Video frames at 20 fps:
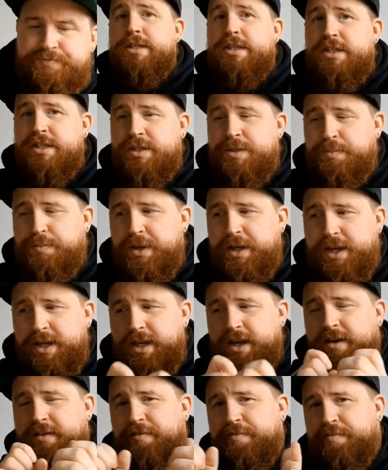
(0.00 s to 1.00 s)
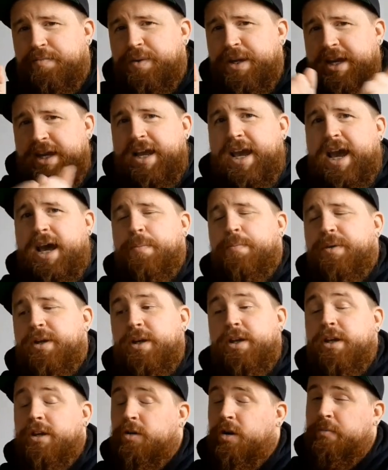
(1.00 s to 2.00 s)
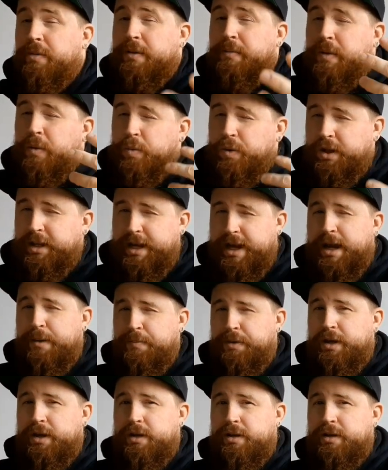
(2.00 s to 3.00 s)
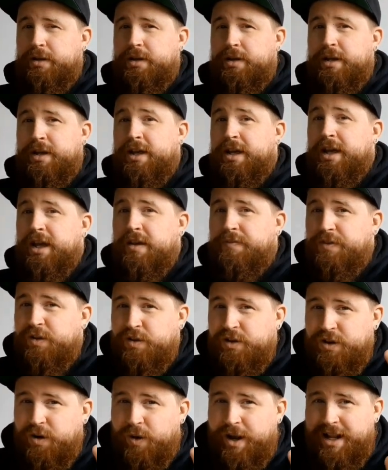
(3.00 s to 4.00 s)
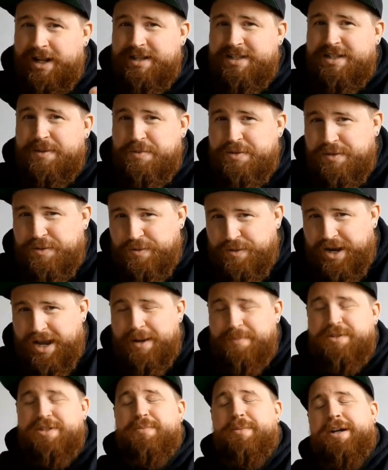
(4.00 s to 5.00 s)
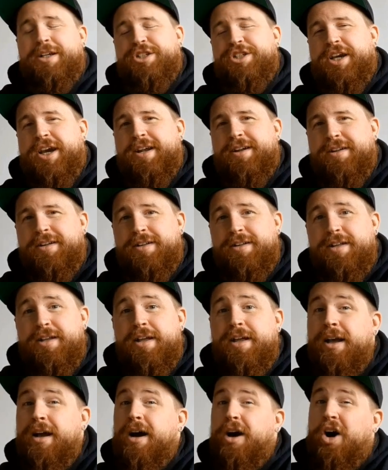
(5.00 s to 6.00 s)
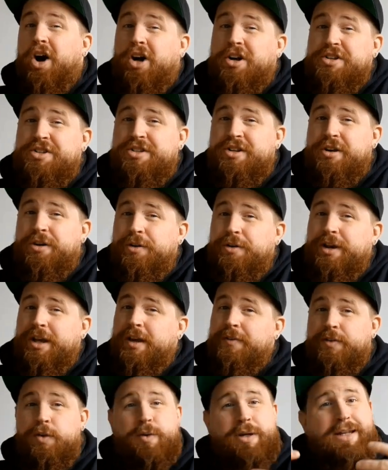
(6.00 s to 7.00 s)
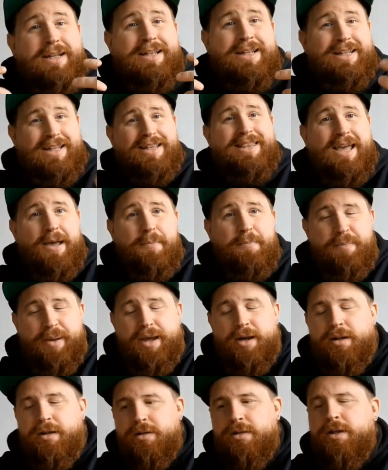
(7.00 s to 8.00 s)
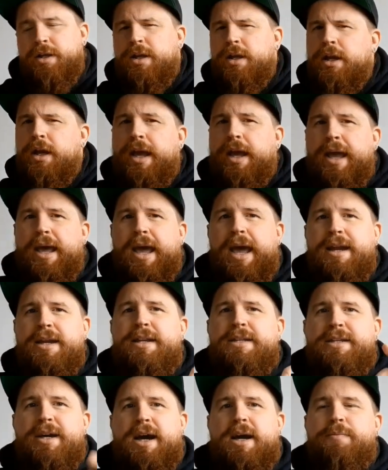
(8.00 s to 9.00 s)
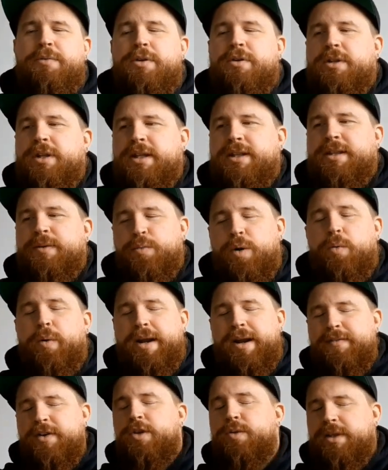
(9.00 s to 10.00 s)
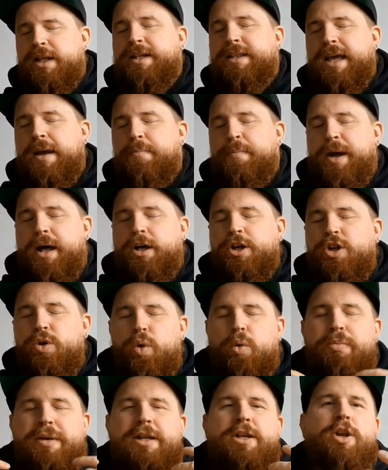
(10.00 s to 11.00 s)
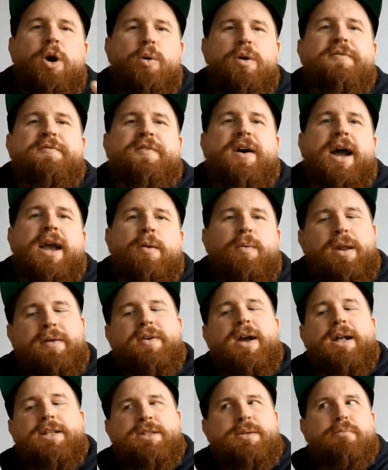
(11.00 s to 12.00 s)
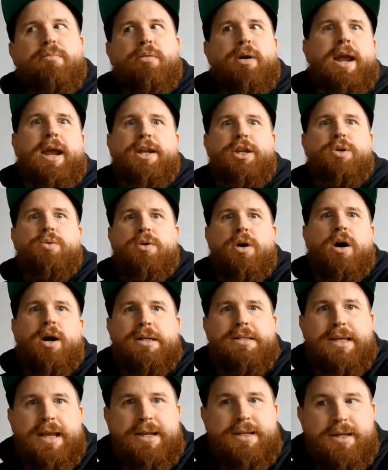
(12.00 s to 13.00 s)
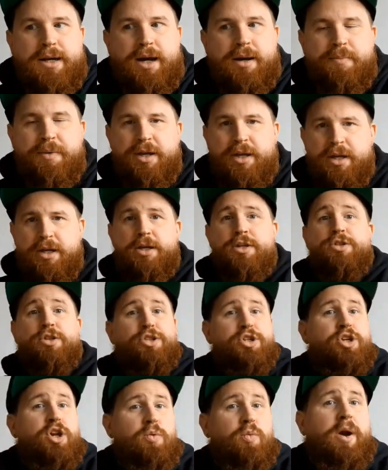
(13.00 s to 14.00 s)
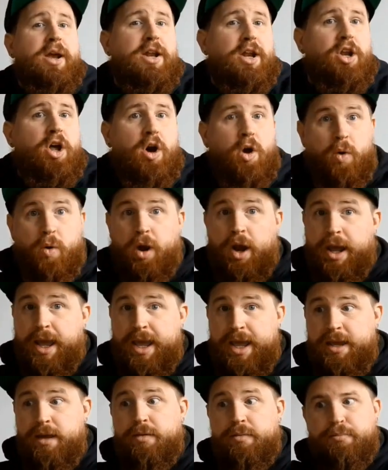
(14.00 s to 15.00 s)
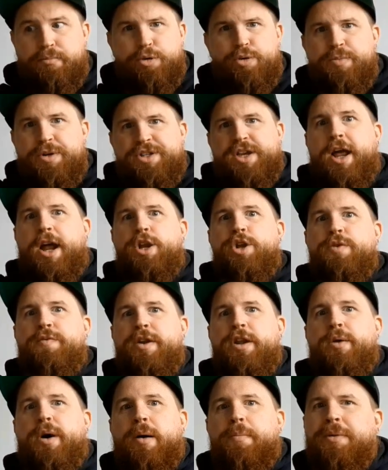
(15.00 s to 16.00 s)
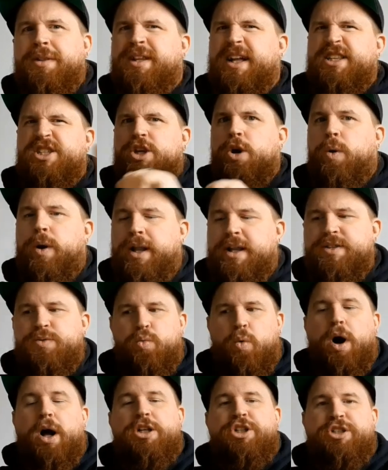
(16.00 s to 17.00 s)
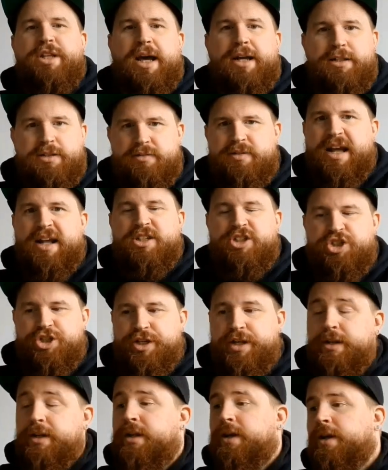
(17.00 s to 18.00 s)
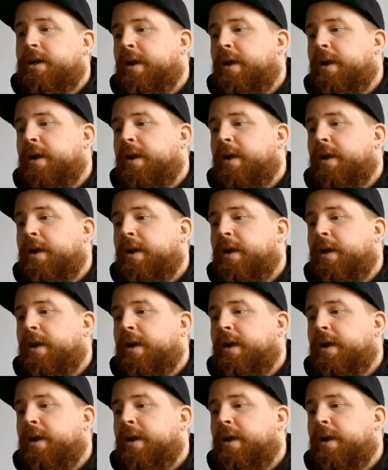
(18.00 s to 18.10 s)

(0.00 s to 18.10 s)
Speaking of being happy, you know what makes me really happy? If you can go ahead and subscribe to my channel. Also, if you could click that bell, whenever you click that bell, you will be notified when I've got some brand new content up. So it's a good way to know, hey, Boomer's got a new video up. Let's go and let's watch that shit.